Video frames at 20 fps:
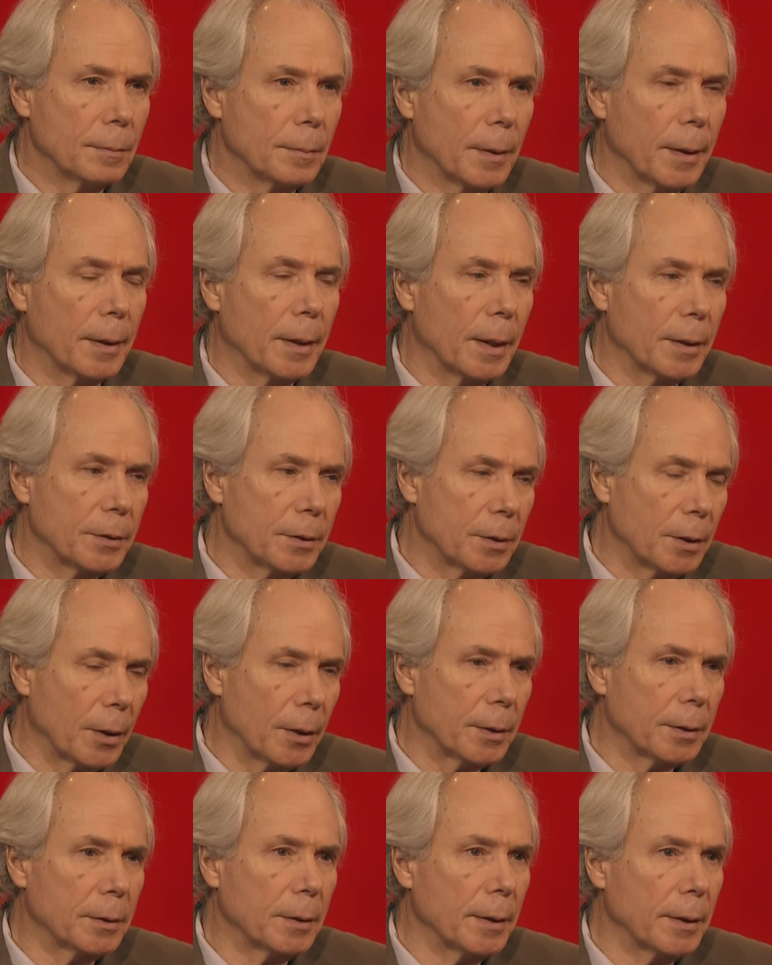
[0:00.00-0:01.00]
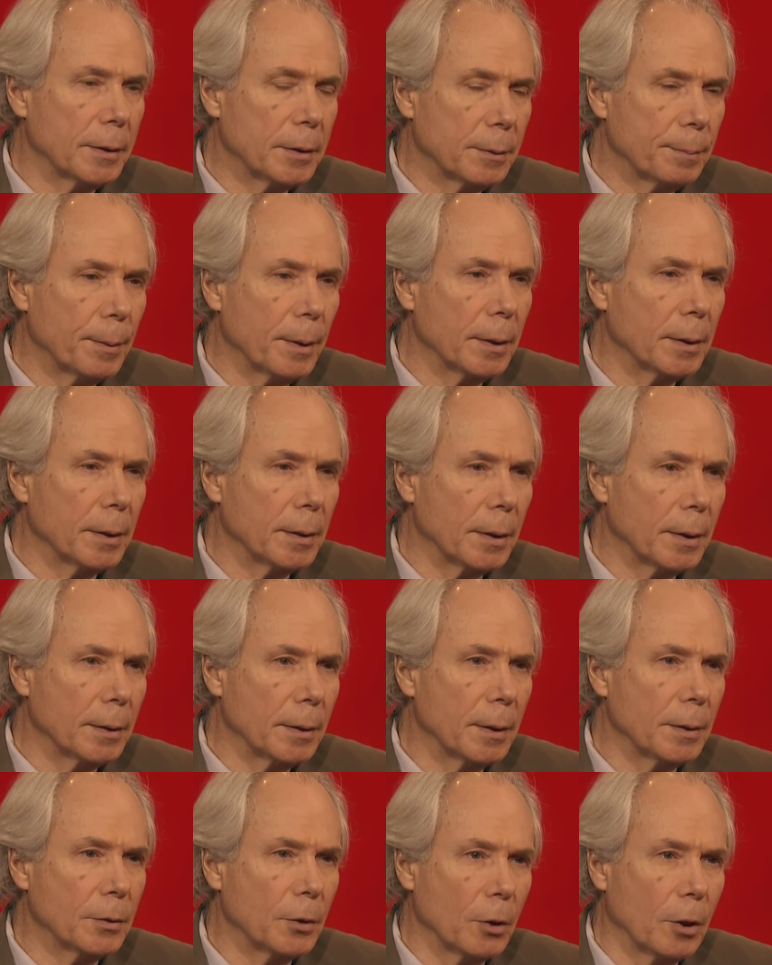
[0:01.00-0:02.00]
I started last spring.
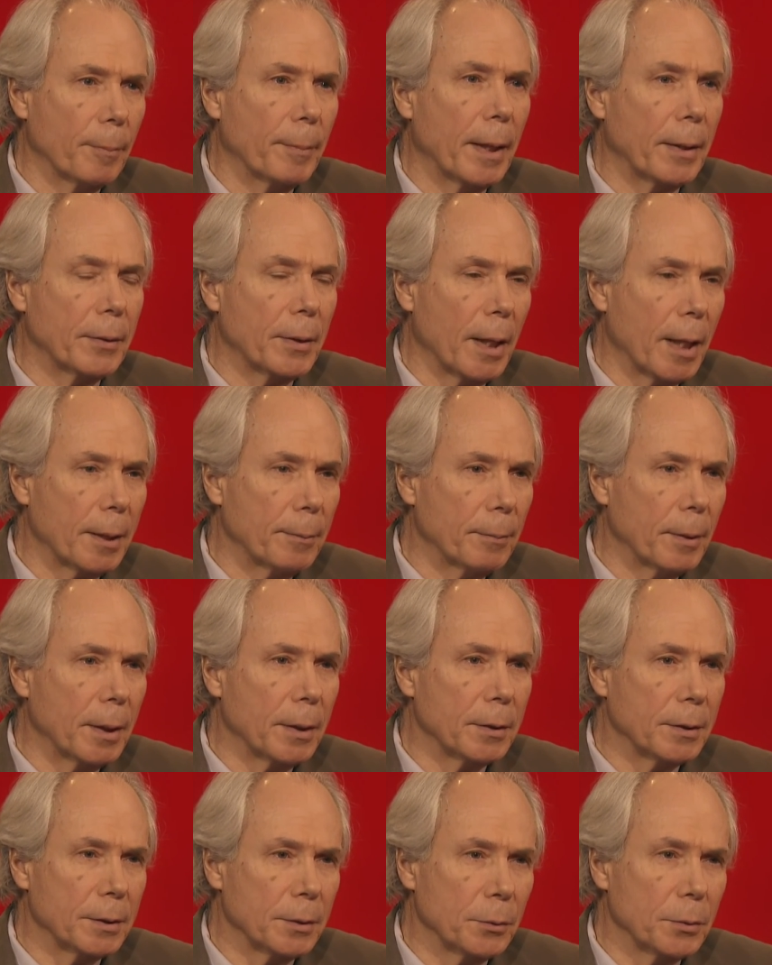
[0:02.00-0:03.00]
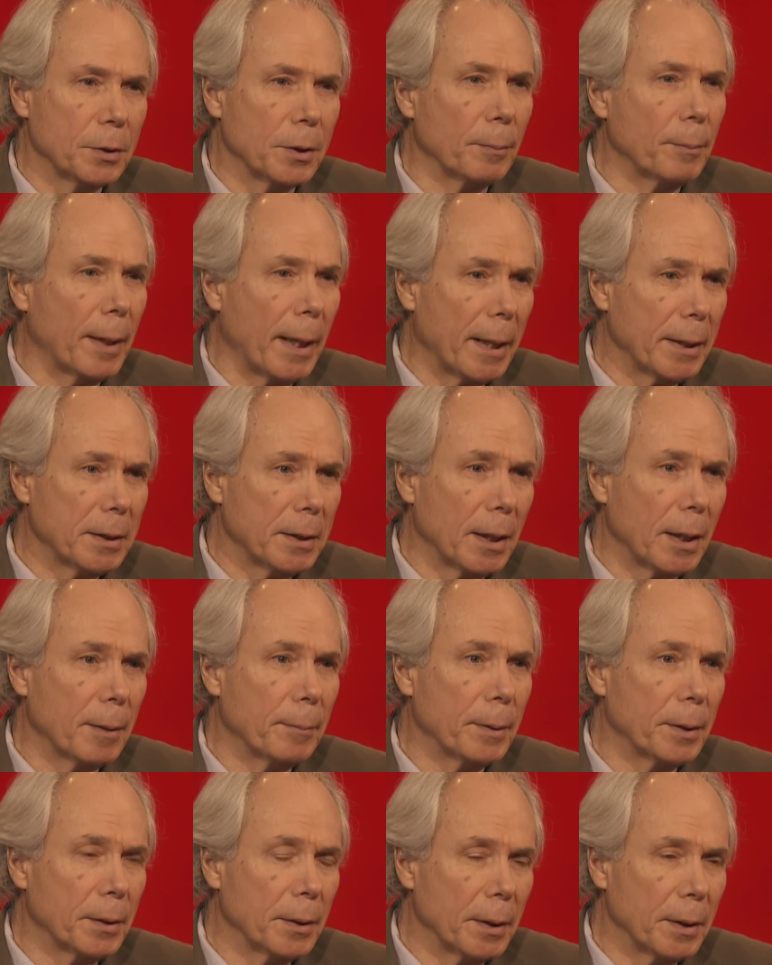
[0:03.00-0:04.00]
It took about 9 months. There was some lag time
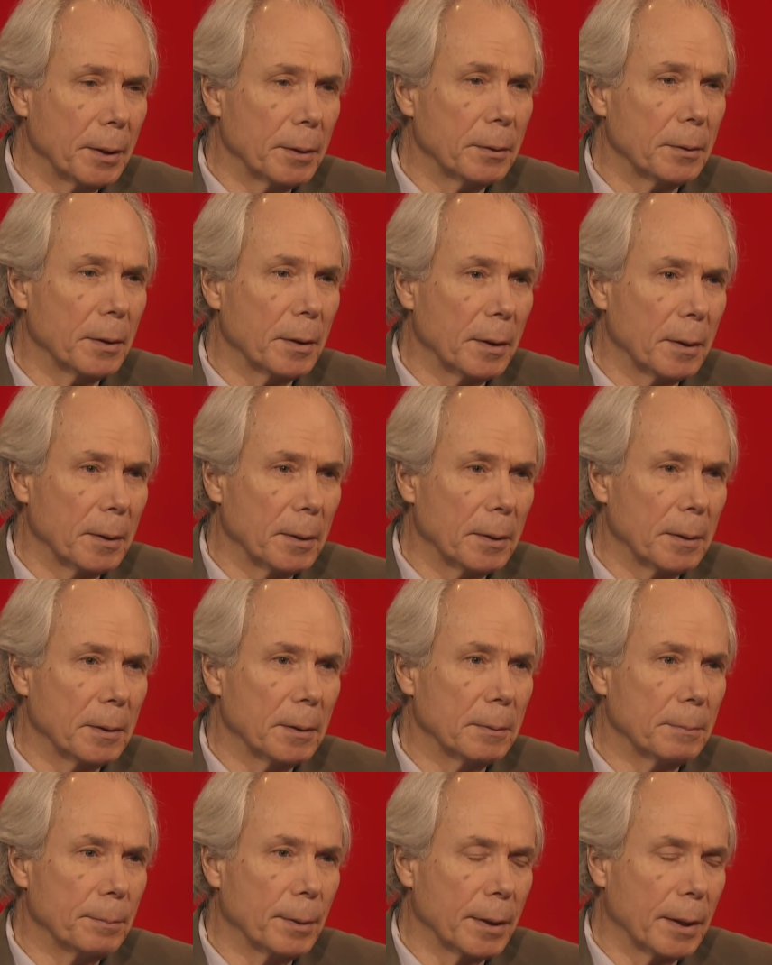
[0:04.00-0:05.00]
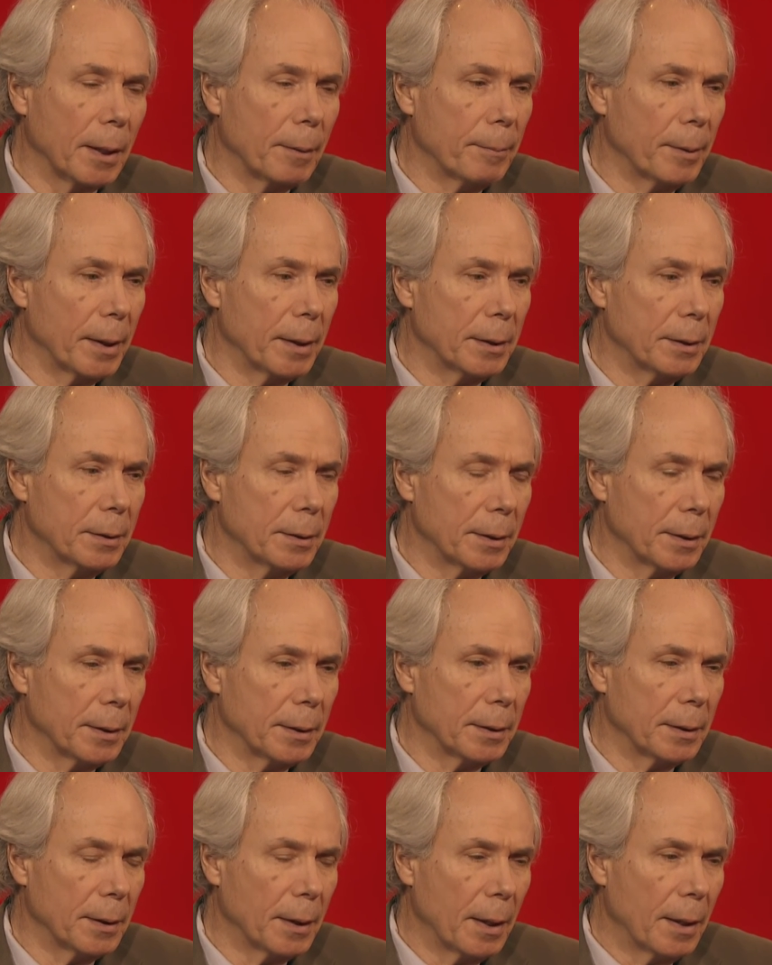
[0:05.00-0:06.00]
in there, but I made
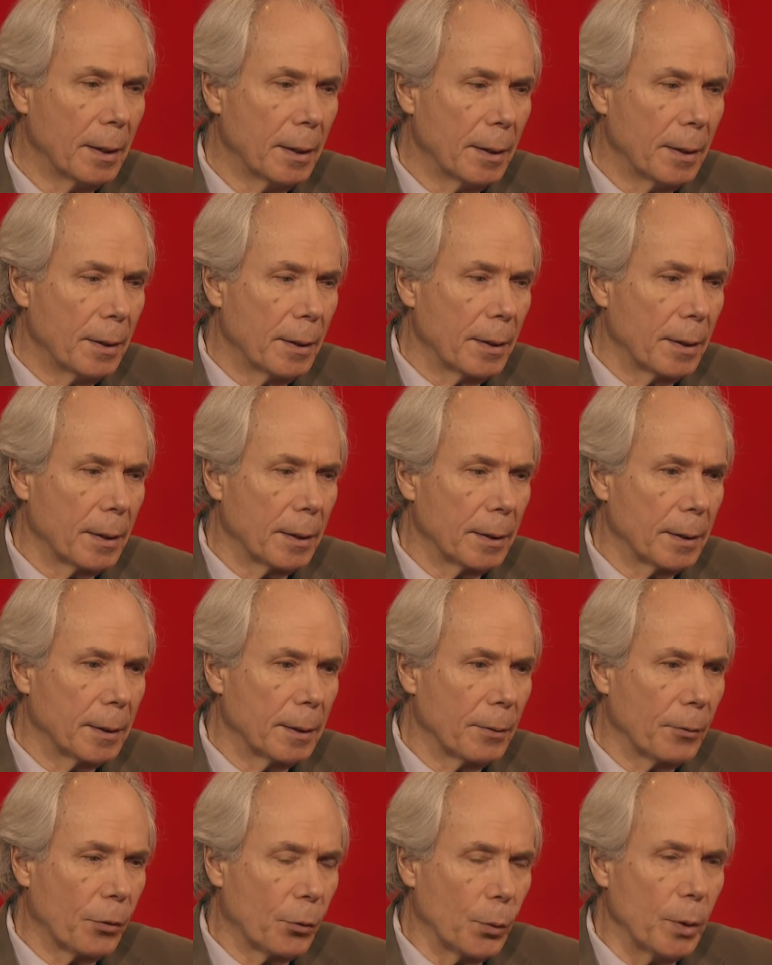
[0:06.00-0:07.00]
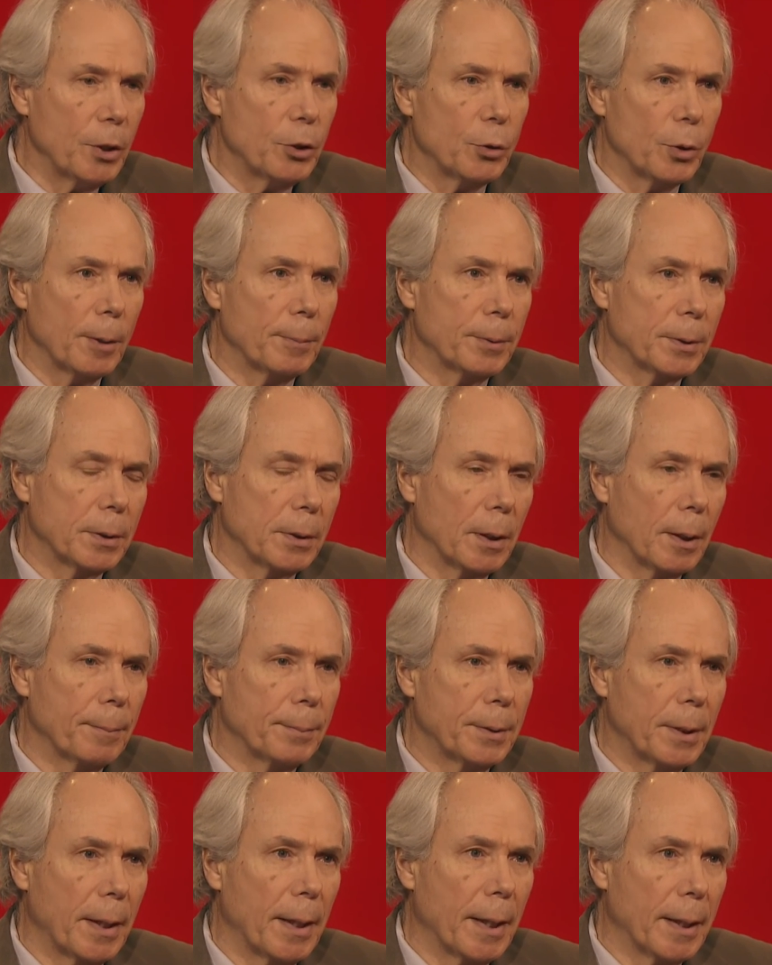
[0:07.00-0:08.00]
3 trips up
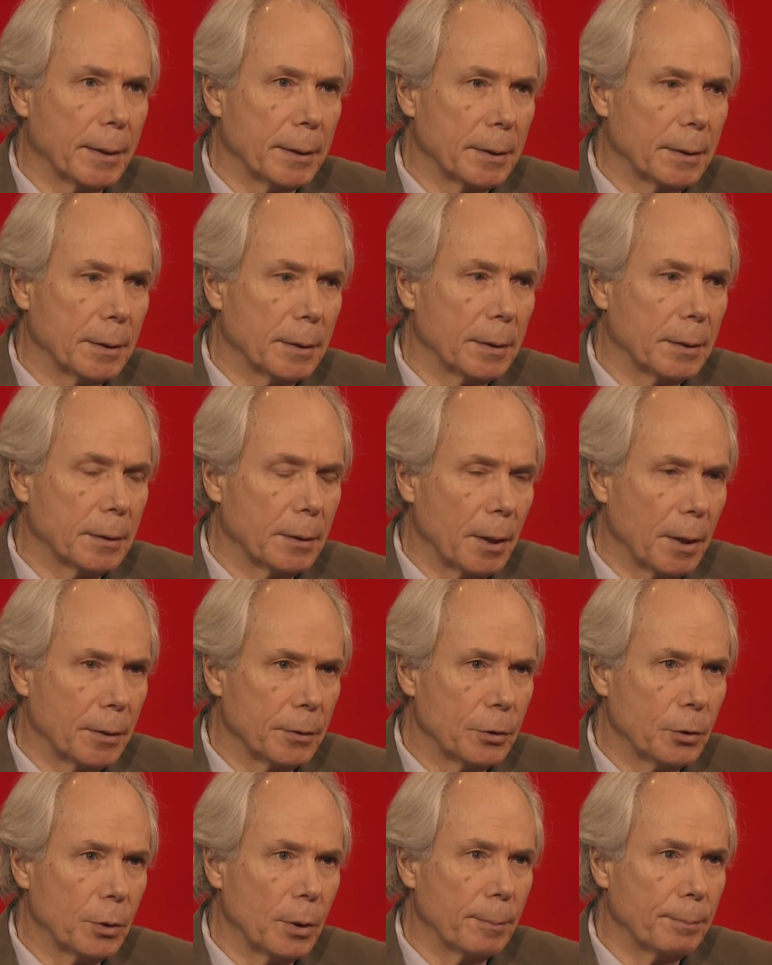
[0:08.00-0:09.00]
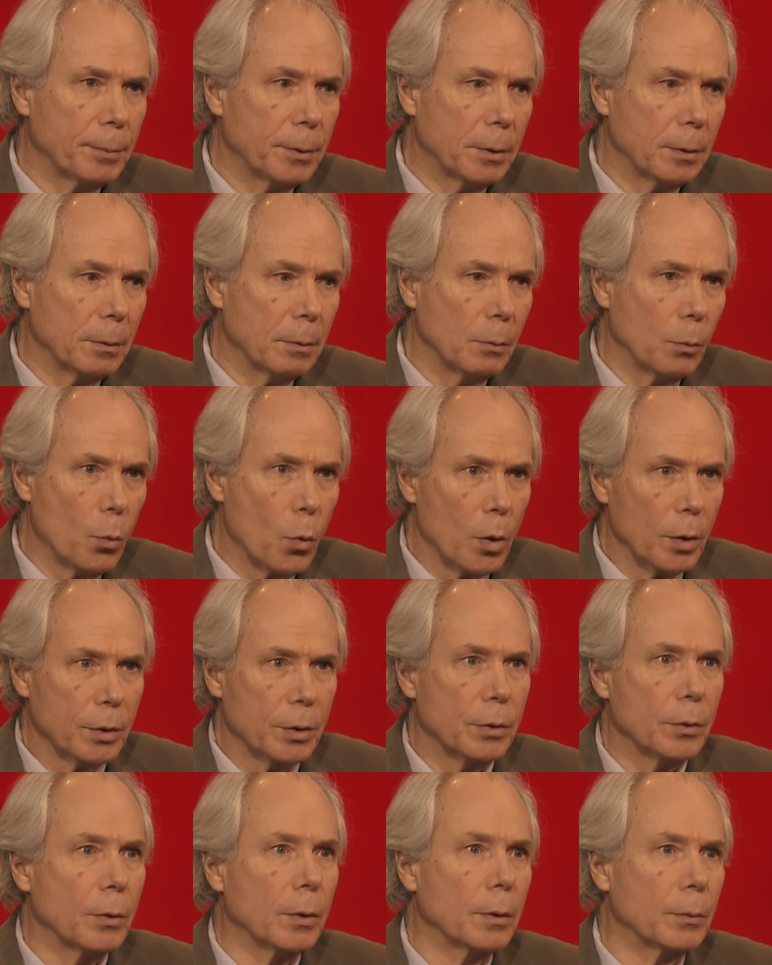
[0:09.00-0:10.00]
to Attica, another trip to
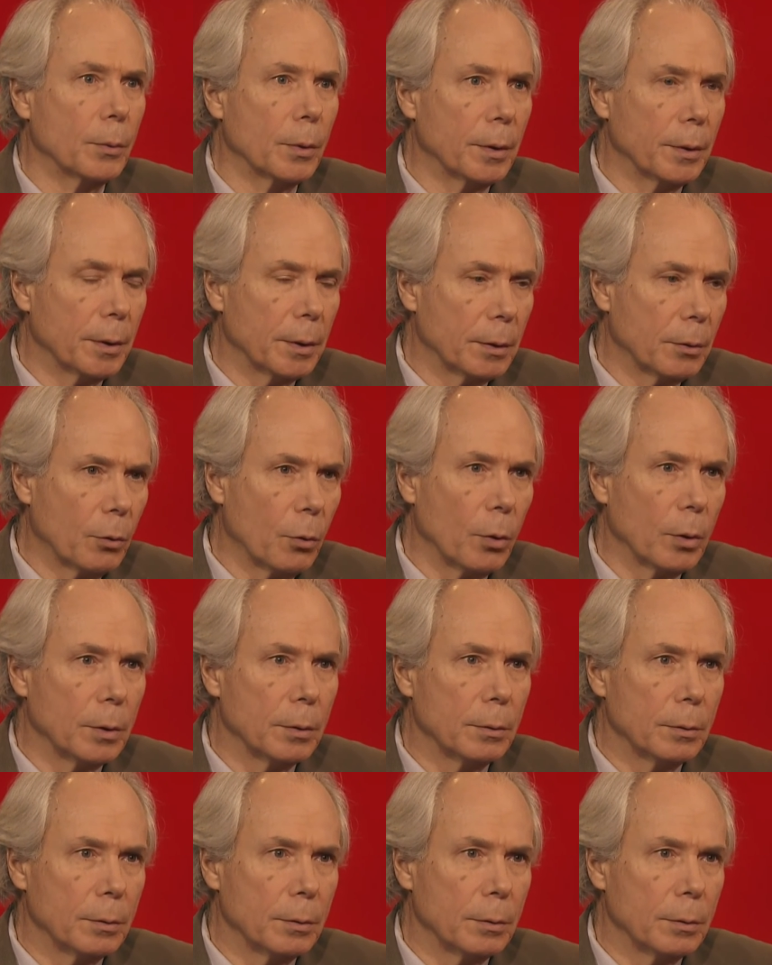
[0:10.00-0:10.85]
Warsaw, where the court